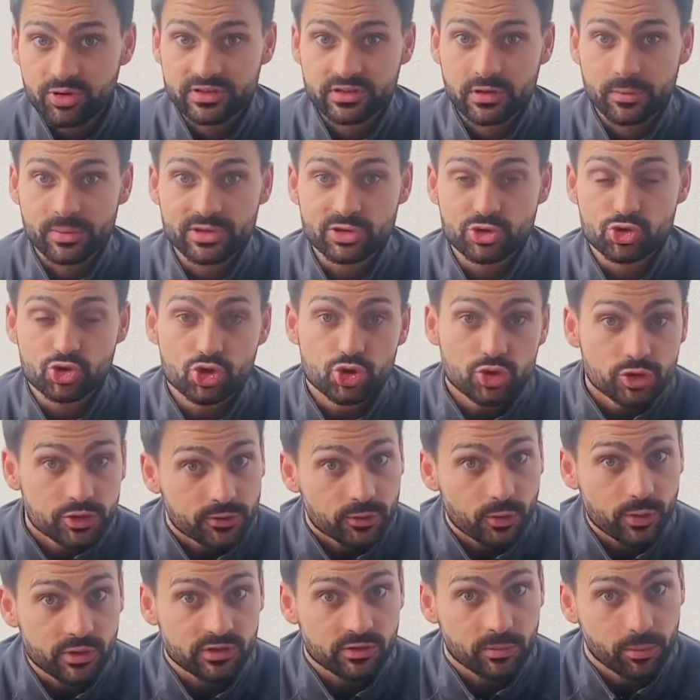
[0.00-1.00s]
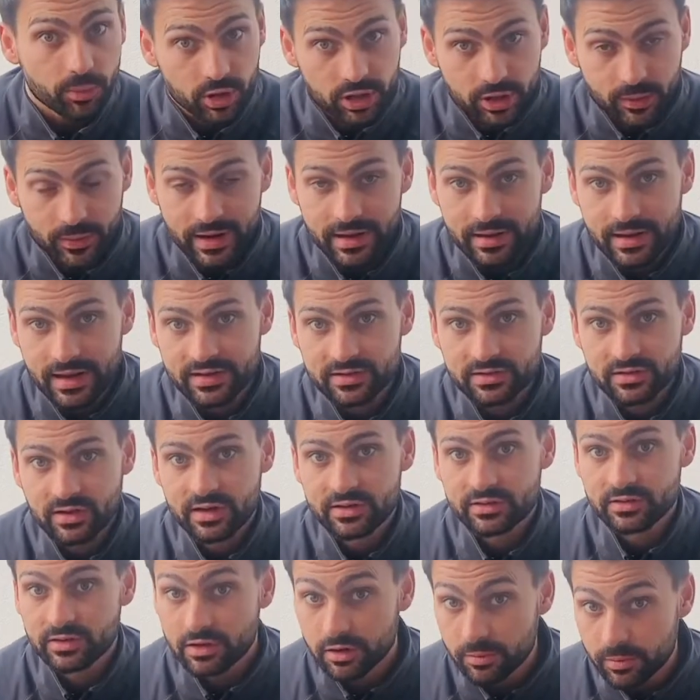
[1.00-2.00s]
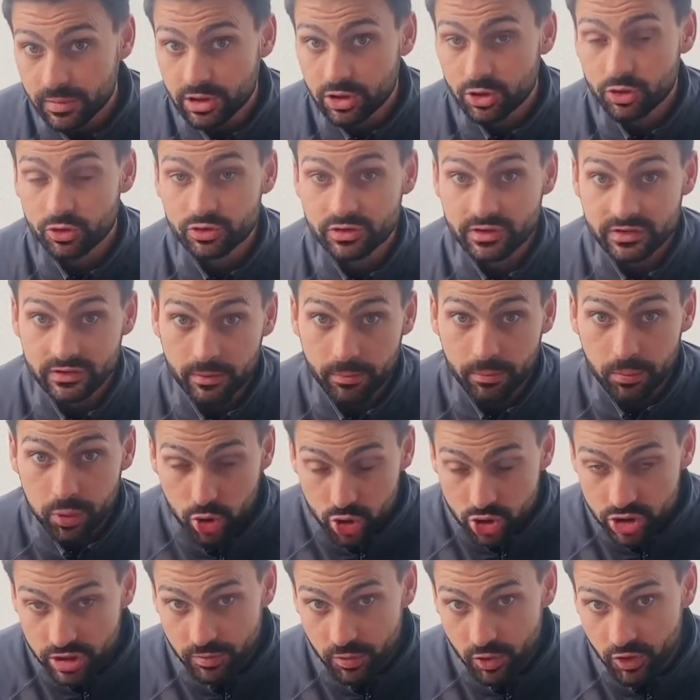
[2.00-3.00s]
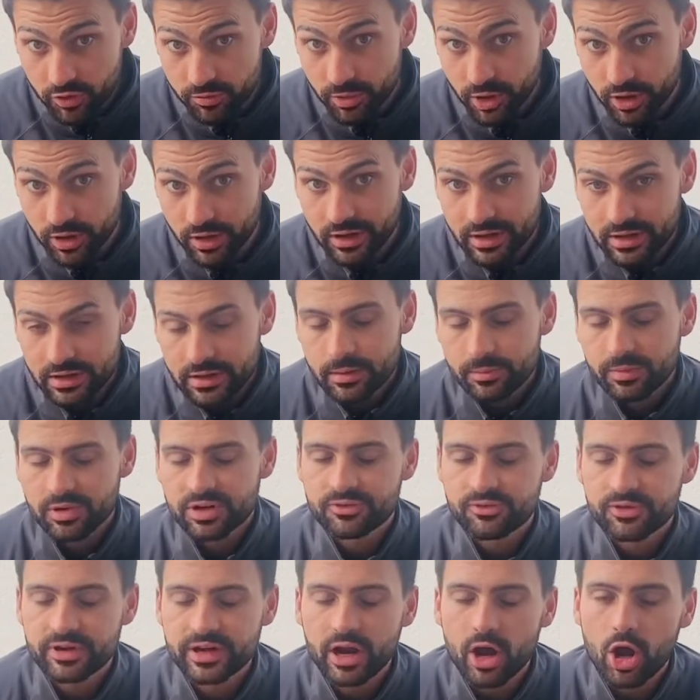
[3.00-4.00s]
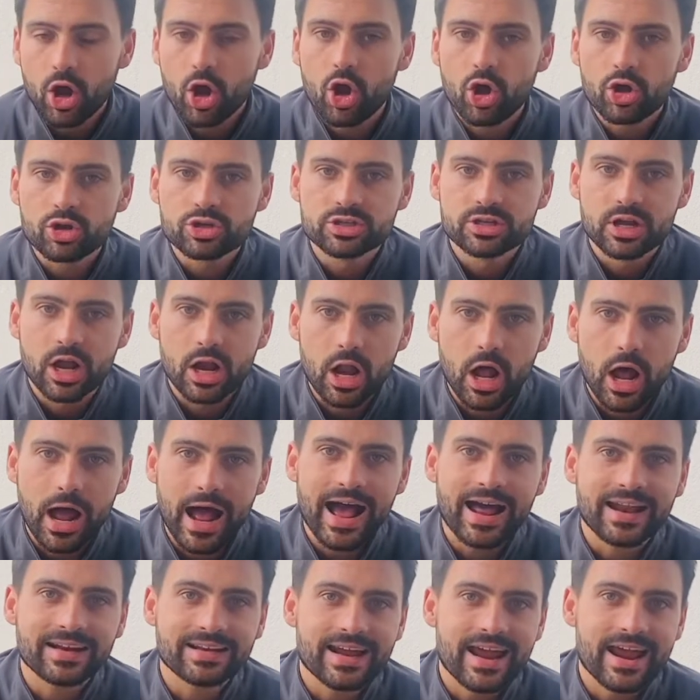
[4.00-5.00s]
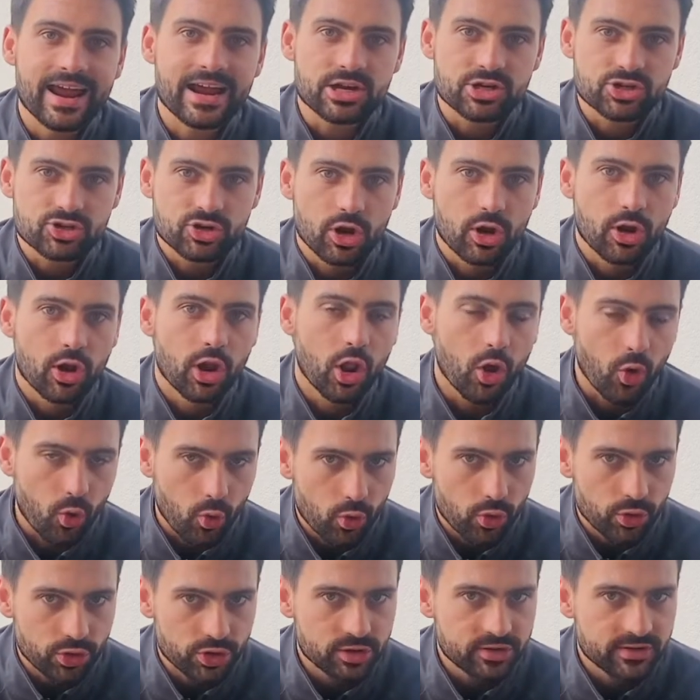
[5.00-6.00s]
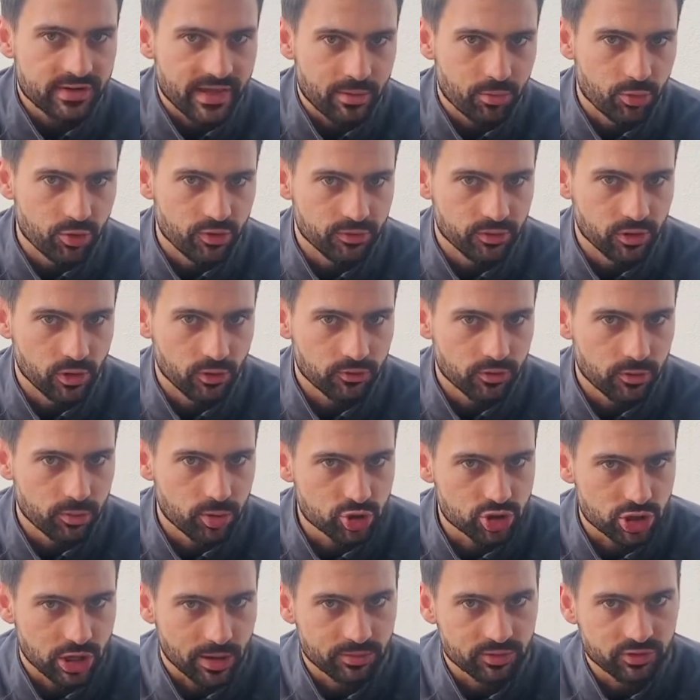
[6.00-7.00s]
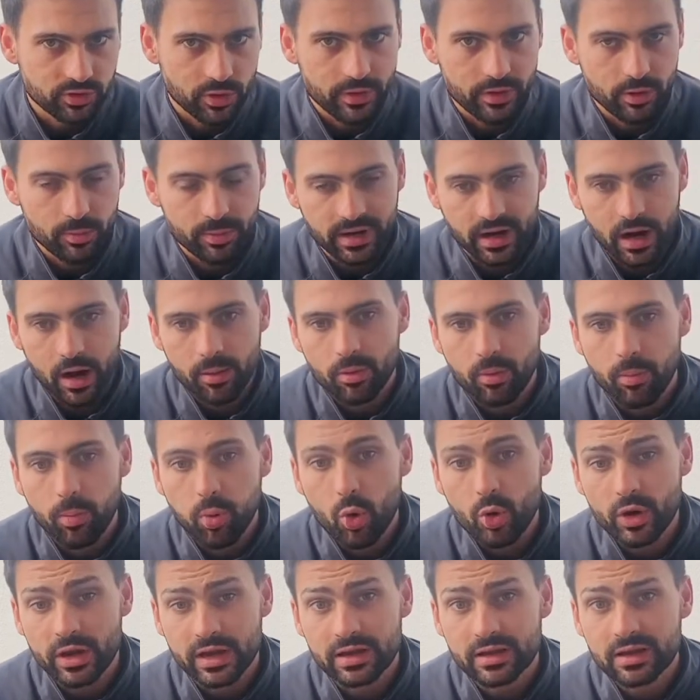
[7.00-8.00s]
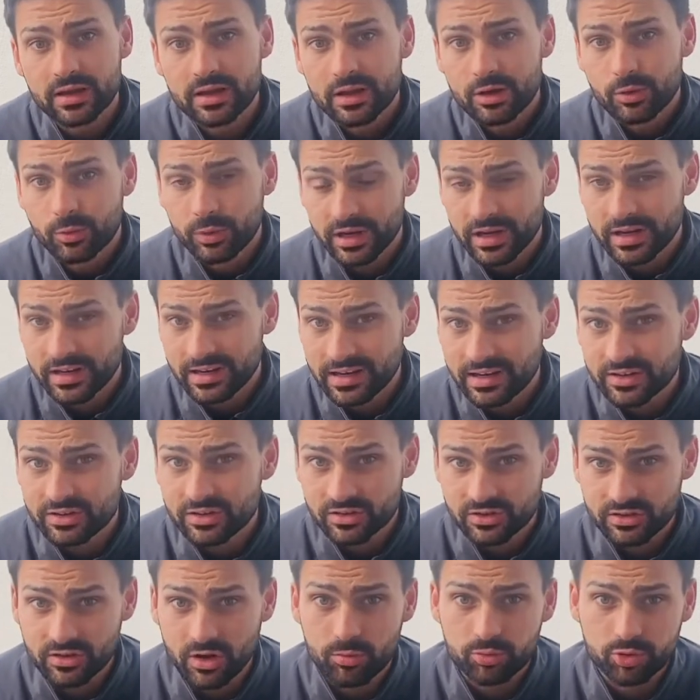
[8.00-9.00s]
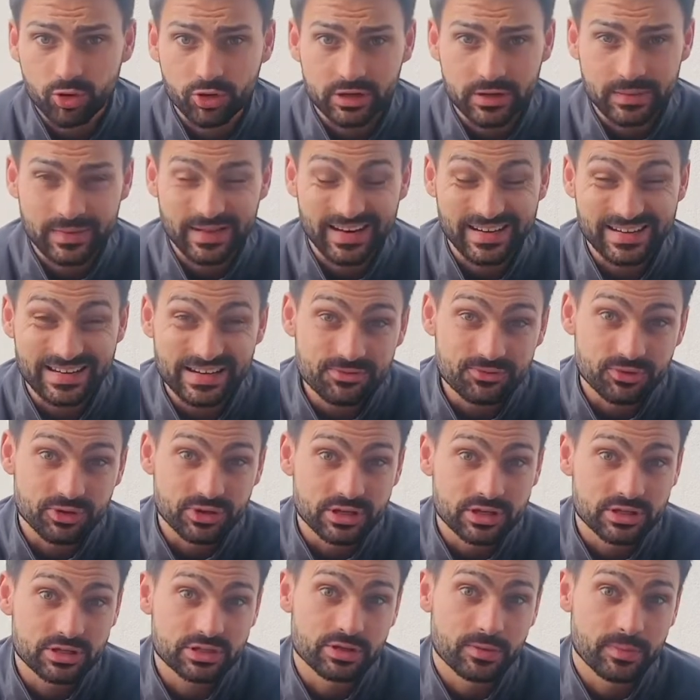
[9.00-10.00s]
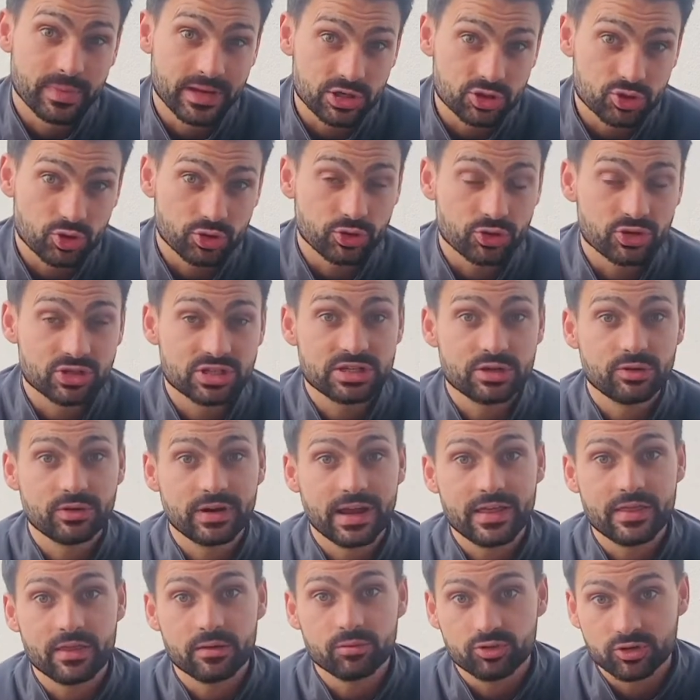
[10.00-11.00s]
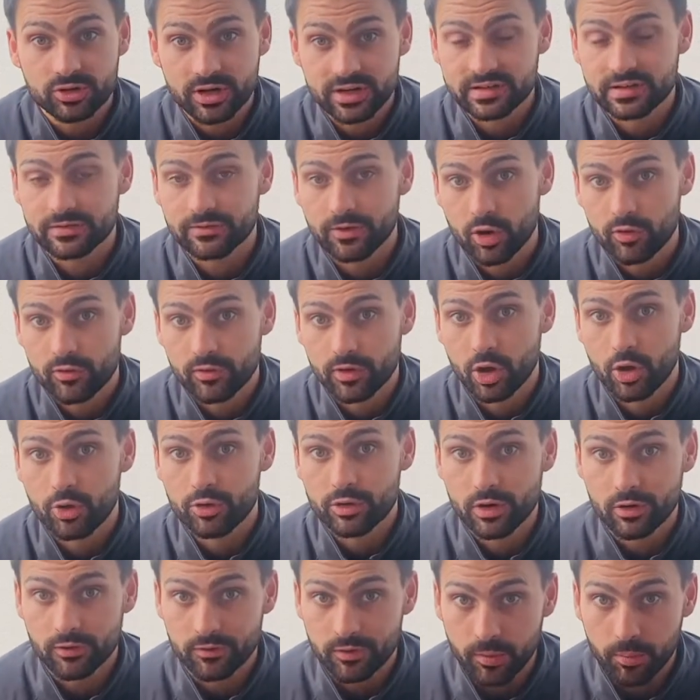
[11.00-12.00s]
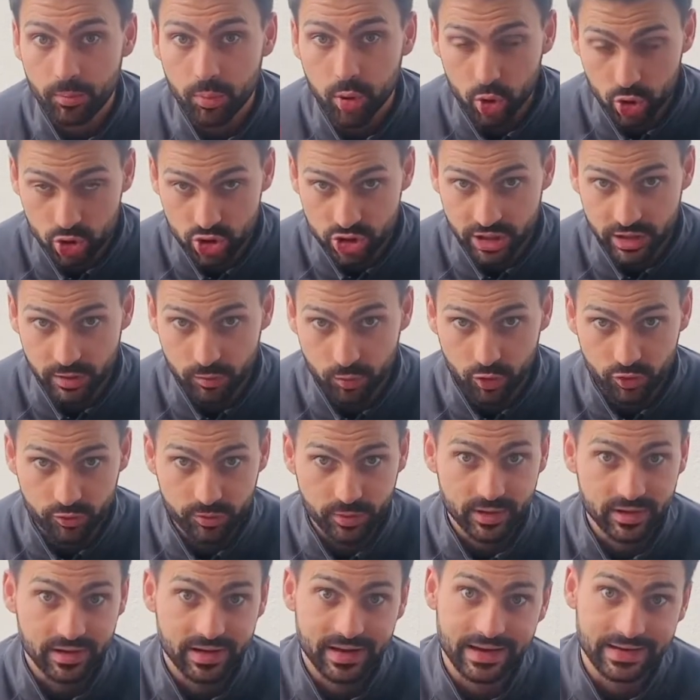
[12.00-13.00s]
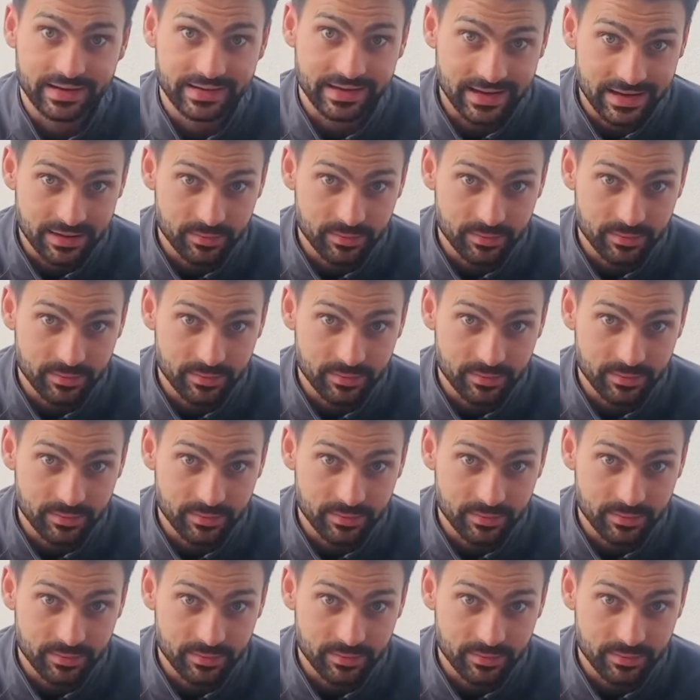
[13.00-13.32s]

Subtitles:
is useful. It's a bodyweight exercise that can be used as a pushing movement, but it's very hard to add extra load to that movement of the push-up. So there'll become a point where you need to start programming that different to make sure you're still getting the progressive overload of the pushing movement and keep